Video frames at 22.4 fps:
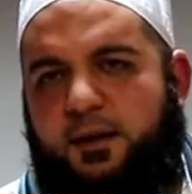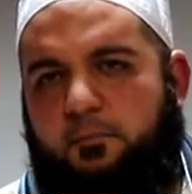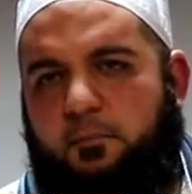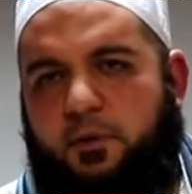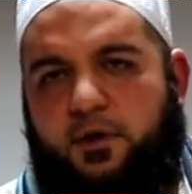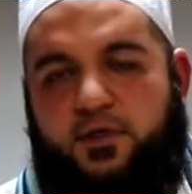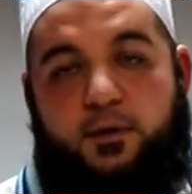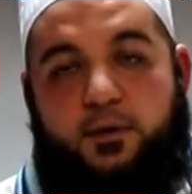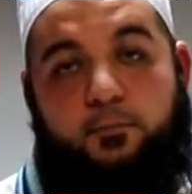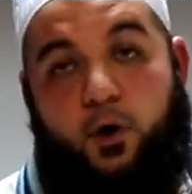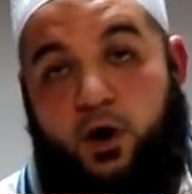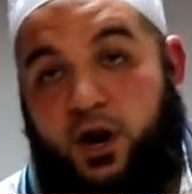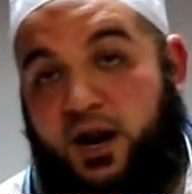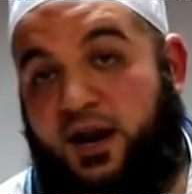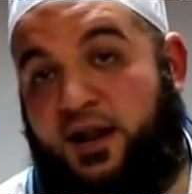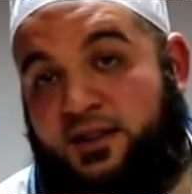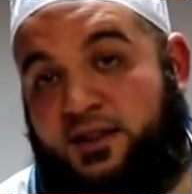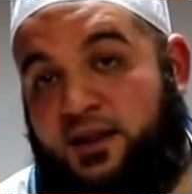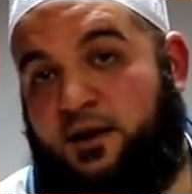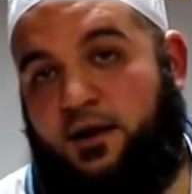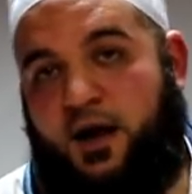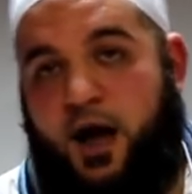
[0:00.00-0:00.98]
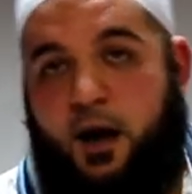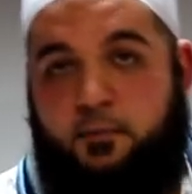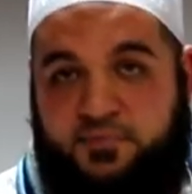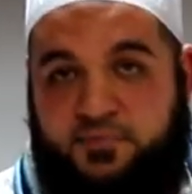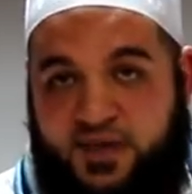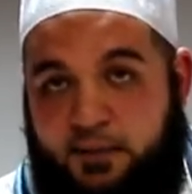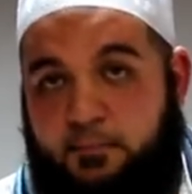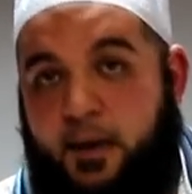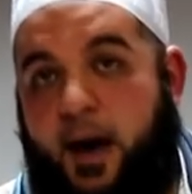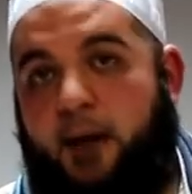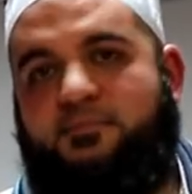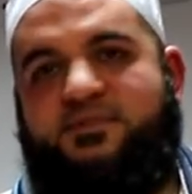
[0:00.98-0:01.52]
But the Maulana didn't come,
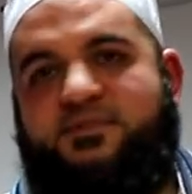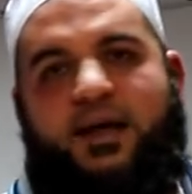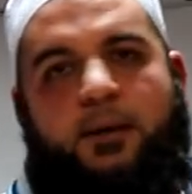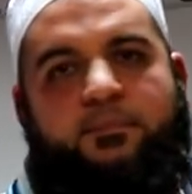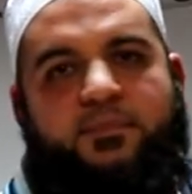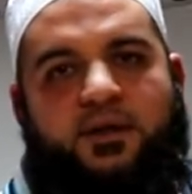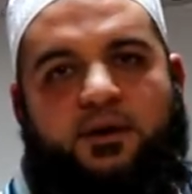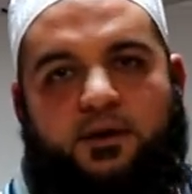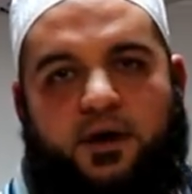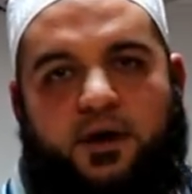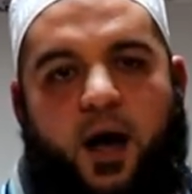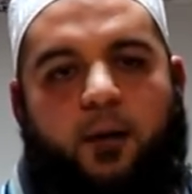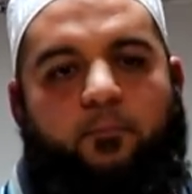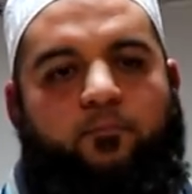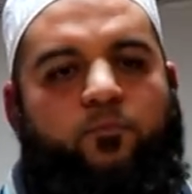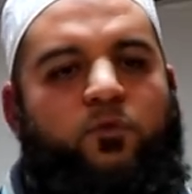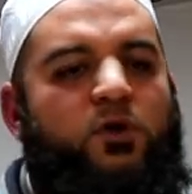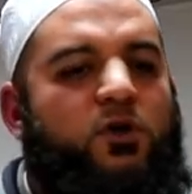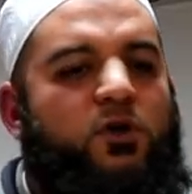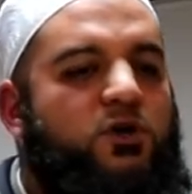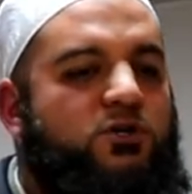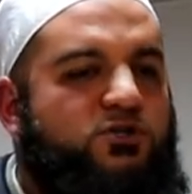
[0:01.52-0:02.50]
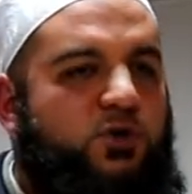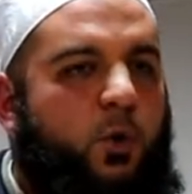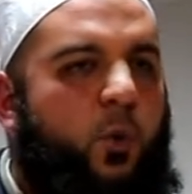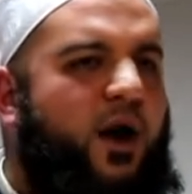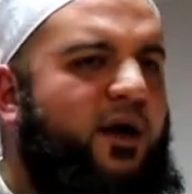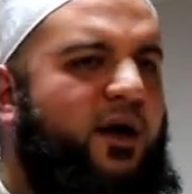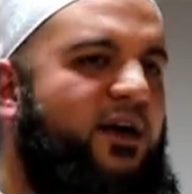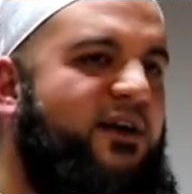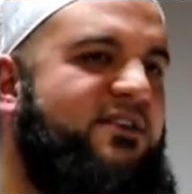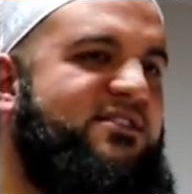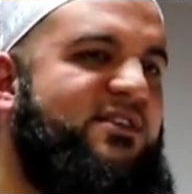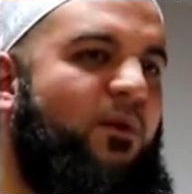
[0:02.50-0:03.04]
the Imam Sahib didn't come. So
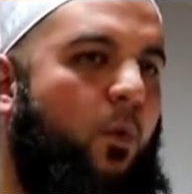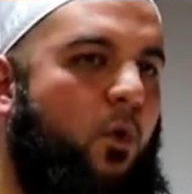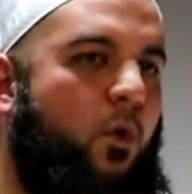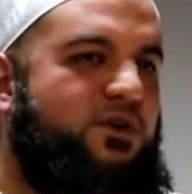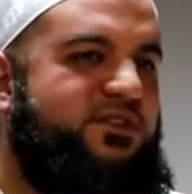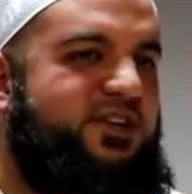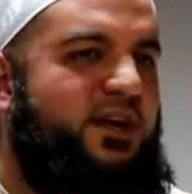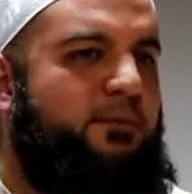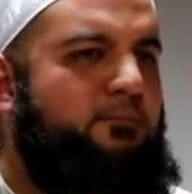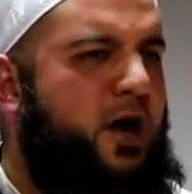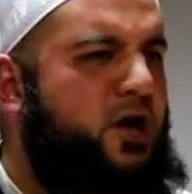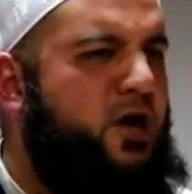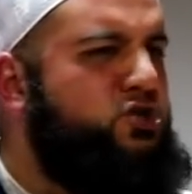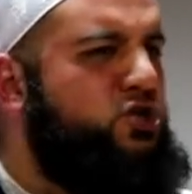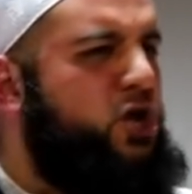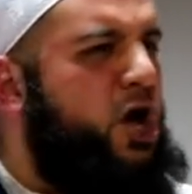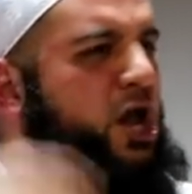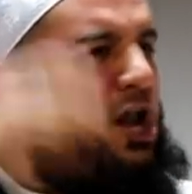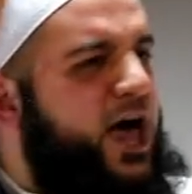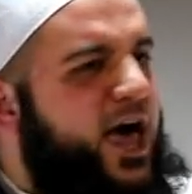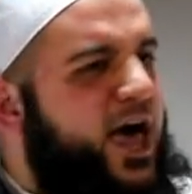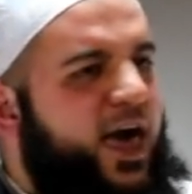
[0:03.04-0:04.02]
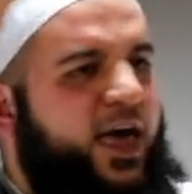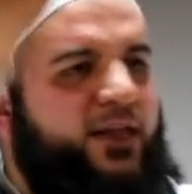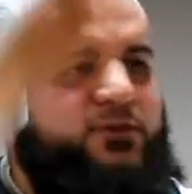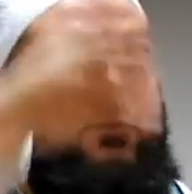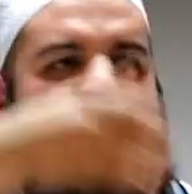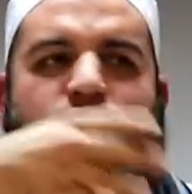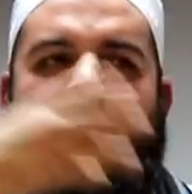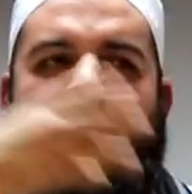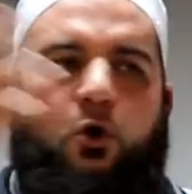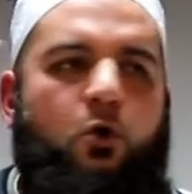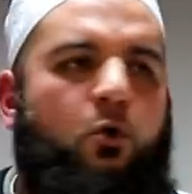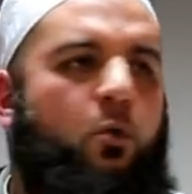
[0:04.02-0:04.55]
one geezer walks in, mashallah, head
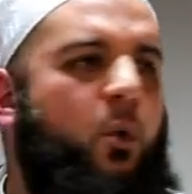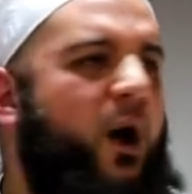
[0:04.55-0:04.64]
to toe,